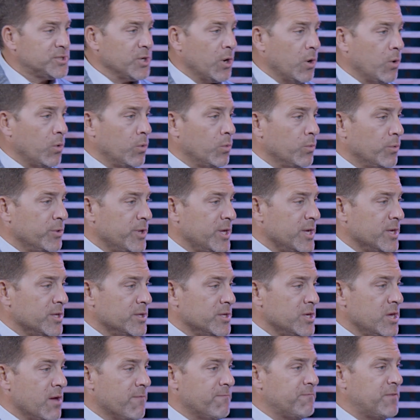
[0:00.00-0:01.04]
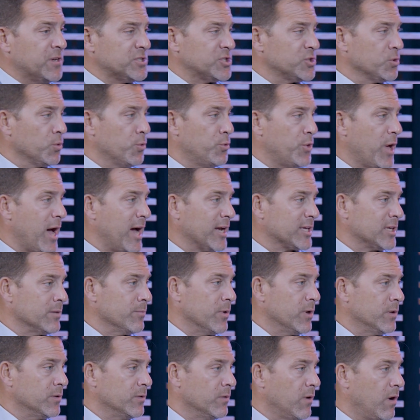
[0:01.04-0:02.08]
So the official
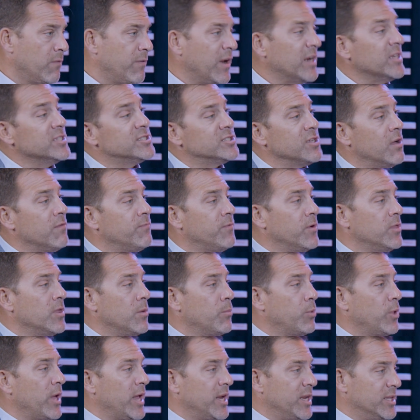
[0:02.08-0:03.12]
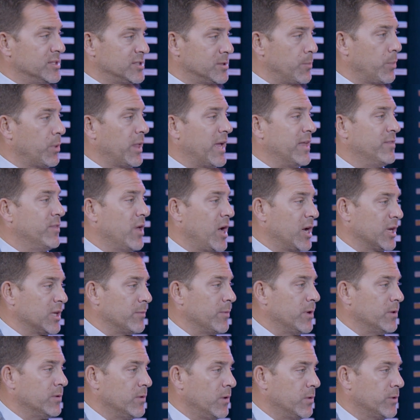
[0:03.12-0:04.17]
document of any self-funded plan is the plan
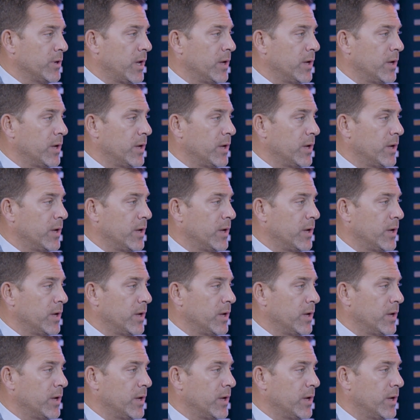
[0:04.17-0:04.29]
document.